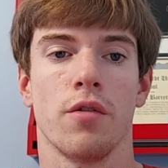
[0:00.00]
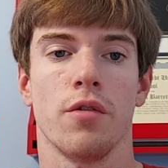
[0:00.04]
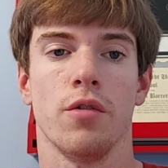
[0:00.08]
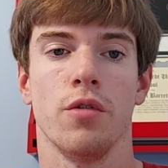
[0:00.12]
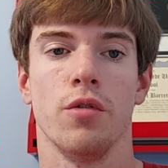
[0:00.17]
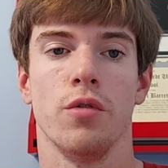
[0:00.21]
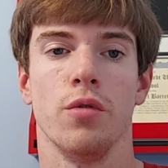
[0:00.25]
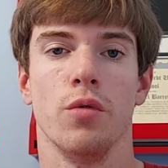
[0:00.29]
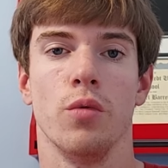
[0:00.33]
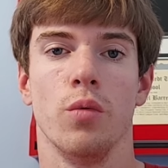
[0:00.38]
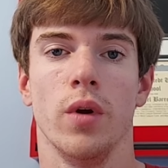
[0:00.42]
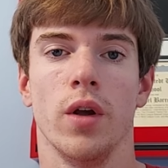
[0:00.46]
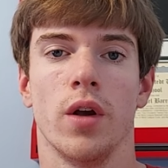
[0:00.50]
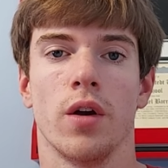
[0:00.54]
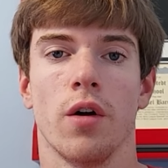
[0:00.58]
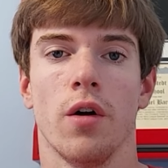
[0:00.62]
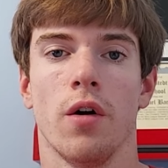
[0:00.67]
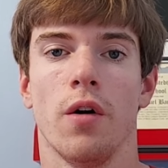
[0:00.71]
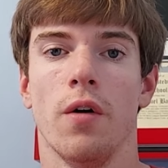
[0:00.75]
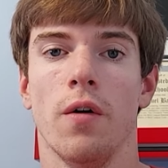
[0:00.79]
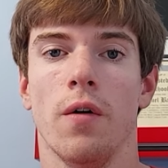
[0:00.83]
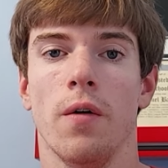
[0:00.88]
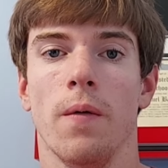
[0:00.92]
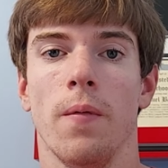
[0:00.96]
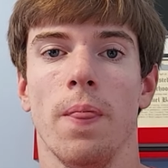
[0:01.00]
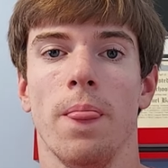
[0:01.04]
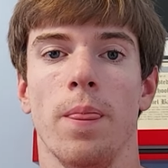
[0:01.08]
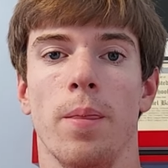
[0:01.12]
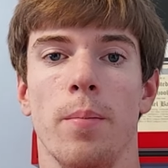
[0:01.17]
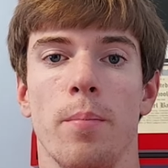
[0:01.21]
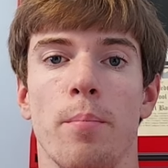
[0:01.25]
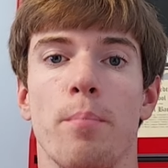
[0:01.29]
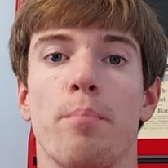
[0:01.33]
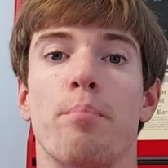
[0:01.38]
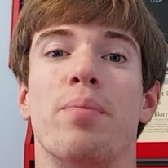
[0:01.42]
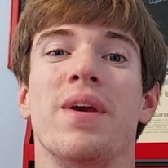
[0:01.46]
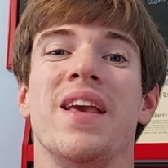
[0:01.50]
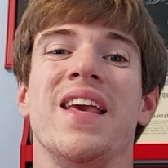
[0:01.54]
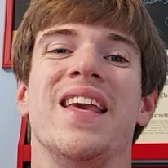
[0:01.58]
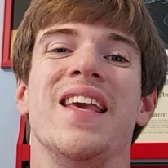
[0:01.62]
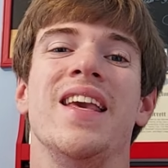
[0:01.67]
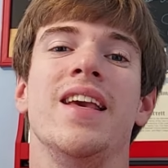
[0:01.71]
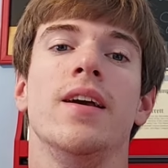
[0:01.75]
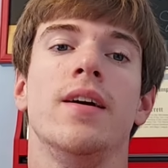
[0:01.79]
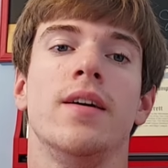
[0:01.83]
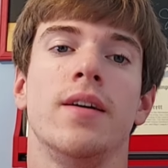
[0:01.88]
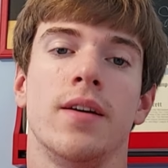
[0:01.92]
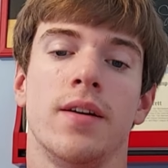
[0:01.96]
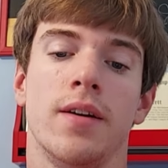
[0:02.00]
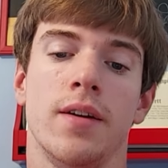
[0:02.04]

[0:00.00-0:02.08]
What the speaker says: who we call B,